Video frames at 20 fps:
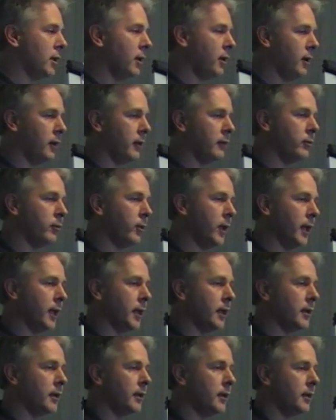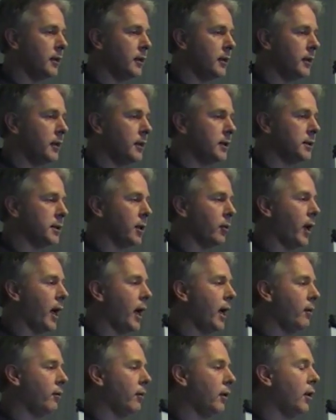halfway. So
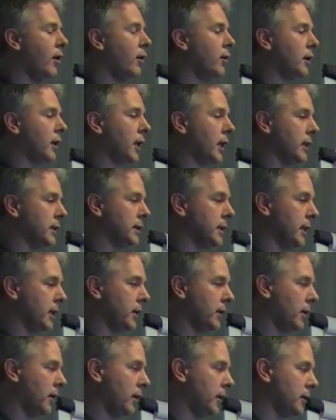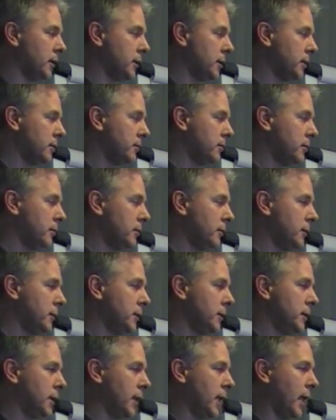how long has it got
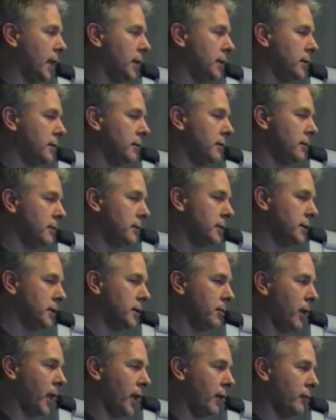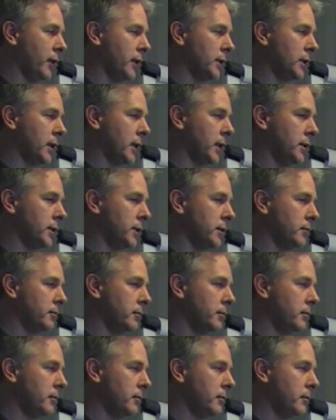to get to manifestation?
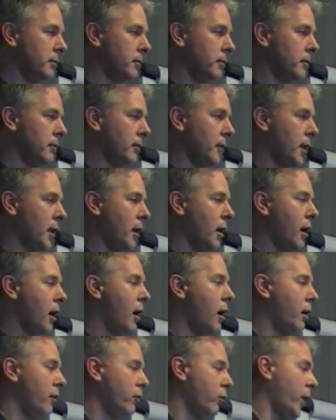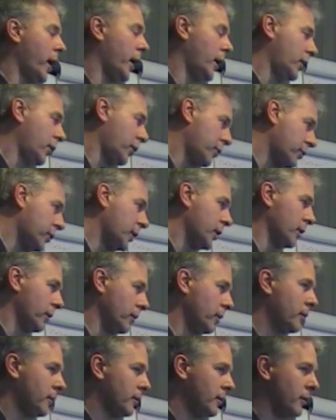Halfway
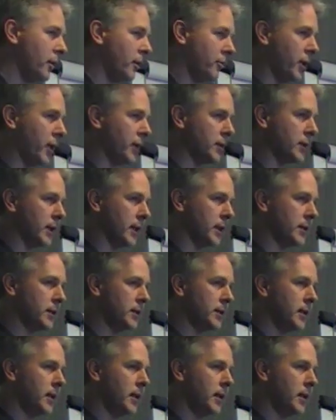through the process.